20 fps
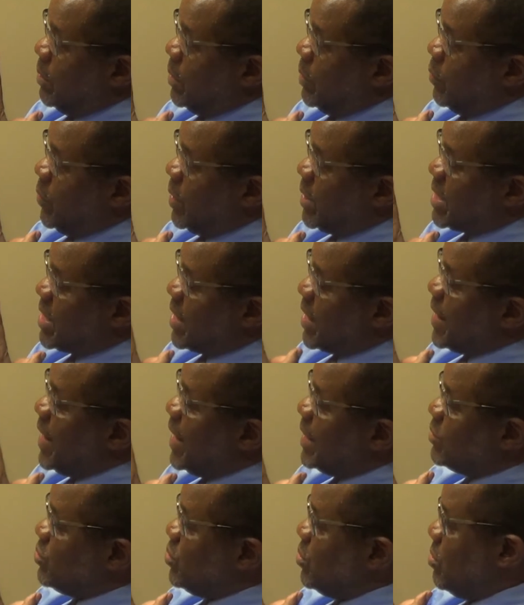With
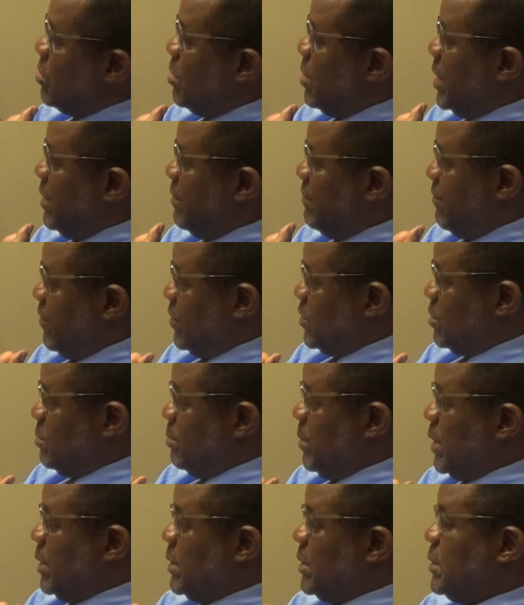regard to law
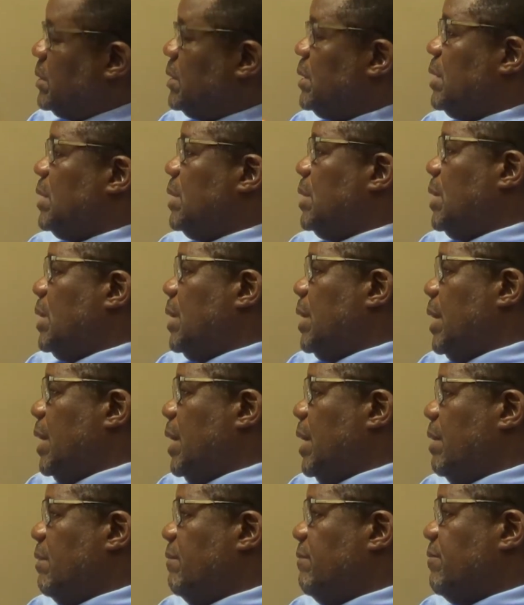enforcement,
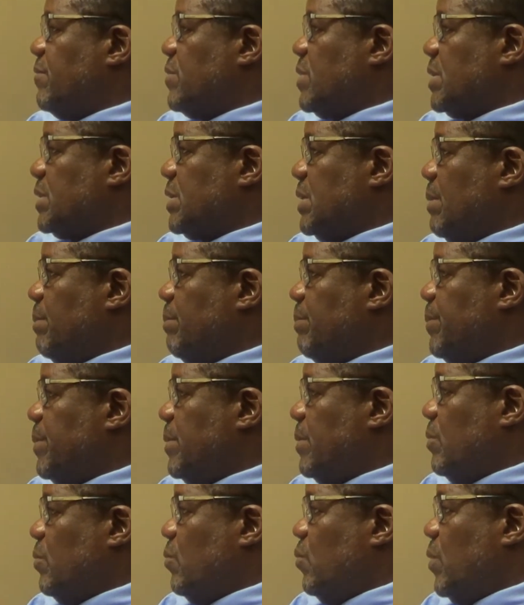for
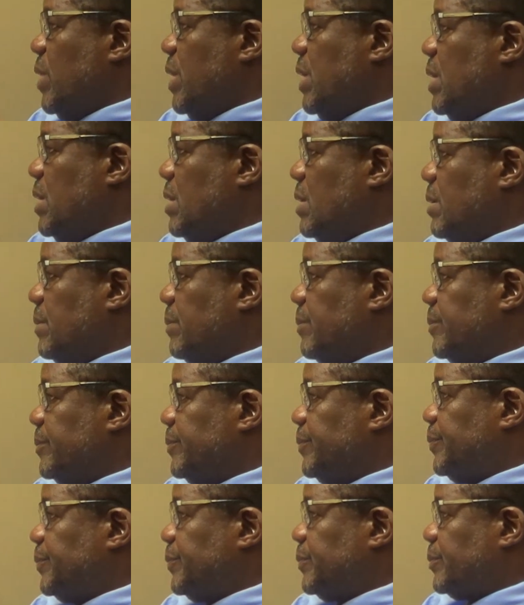example, we
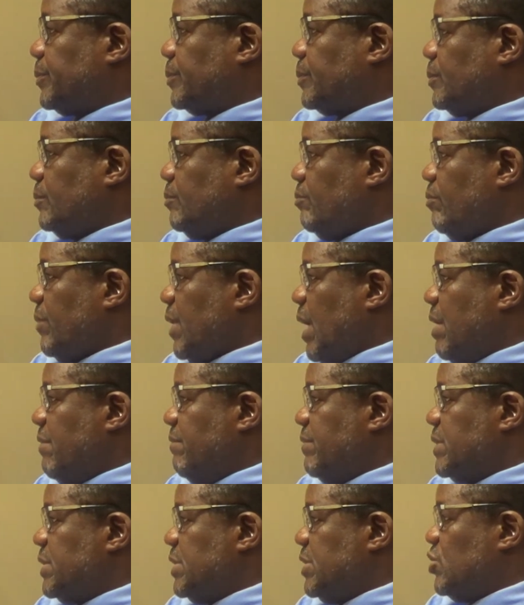have
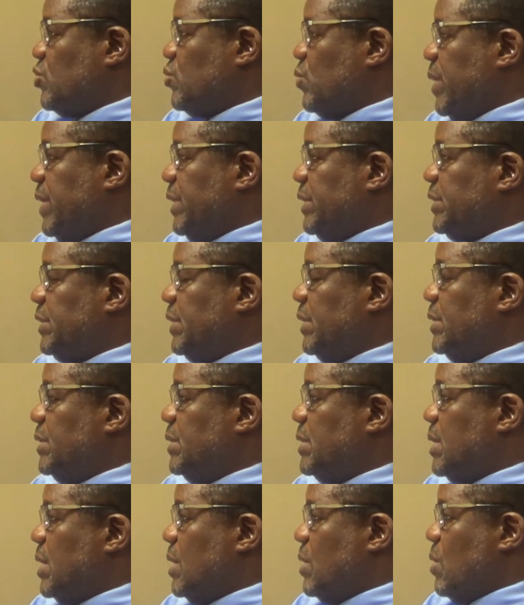a
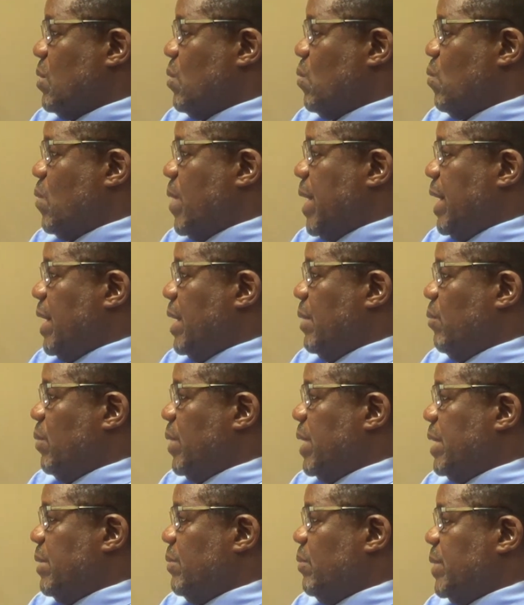situation where
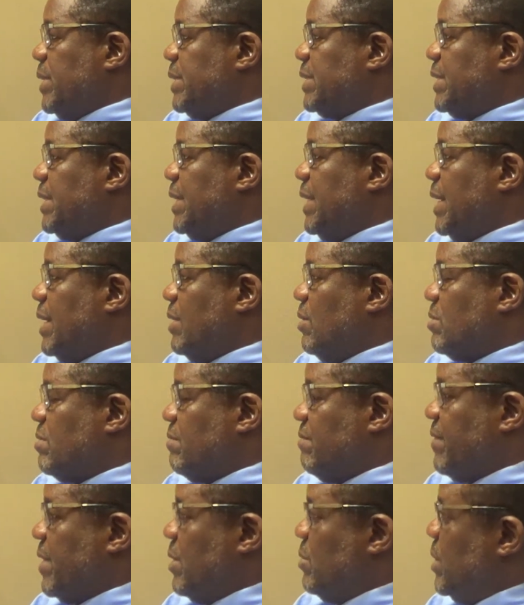we see a lot
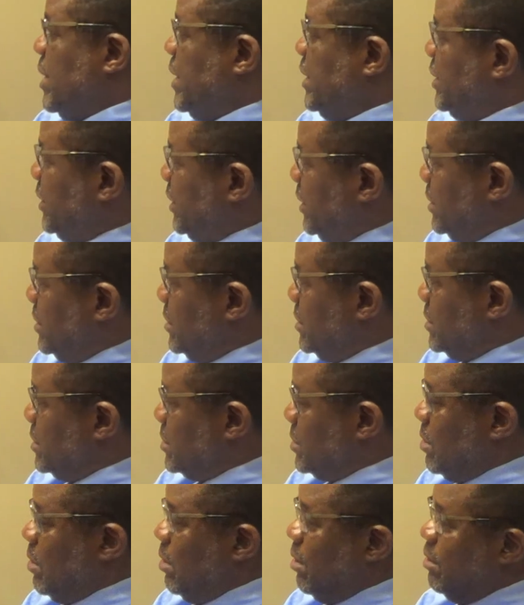of
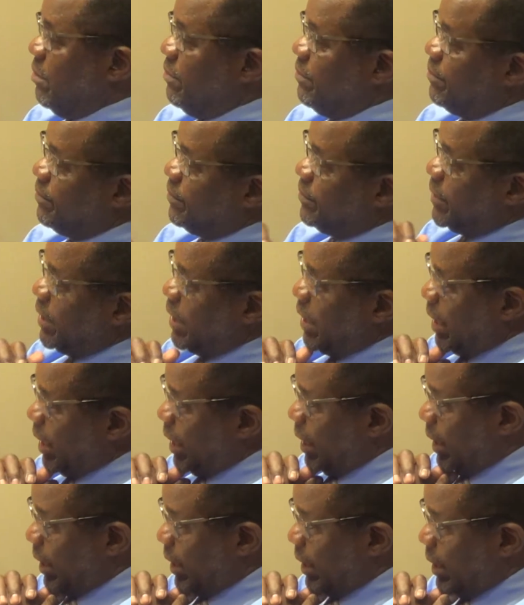violations of
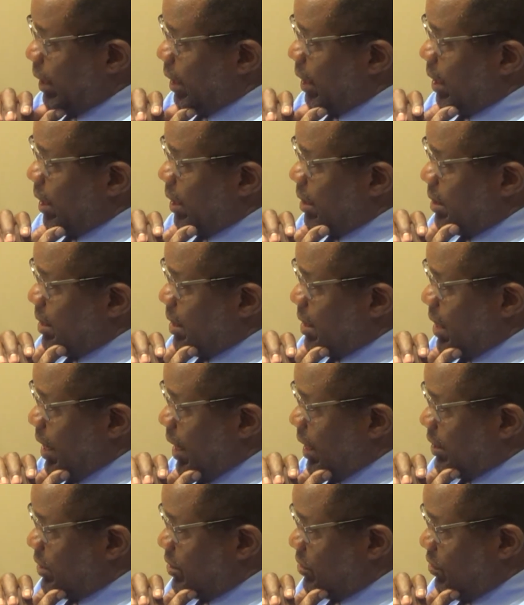the
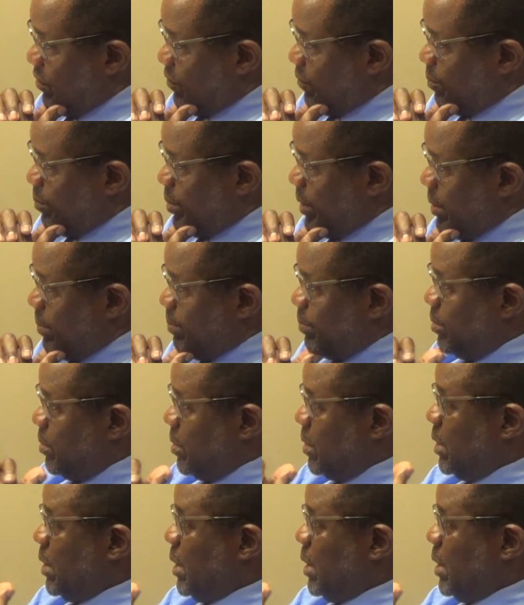rights of people,